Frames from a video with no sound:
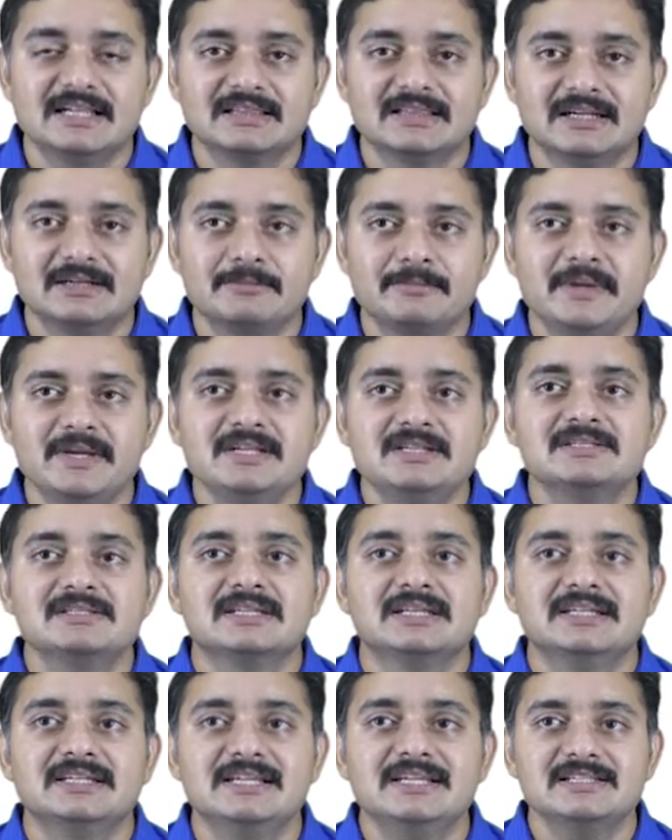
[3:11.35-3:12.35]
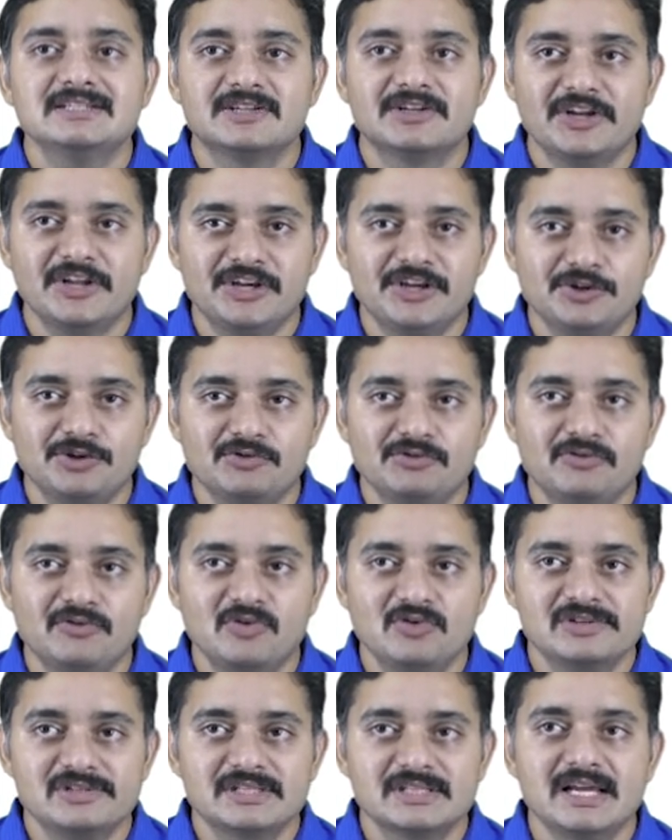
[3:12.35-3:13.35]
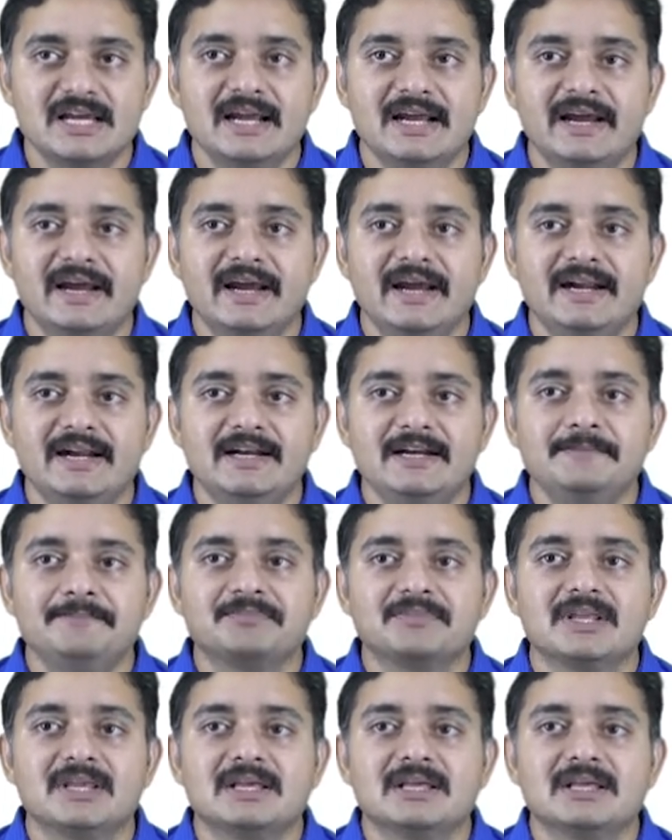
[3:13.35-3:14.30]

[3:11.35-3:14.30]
That means it is negative force and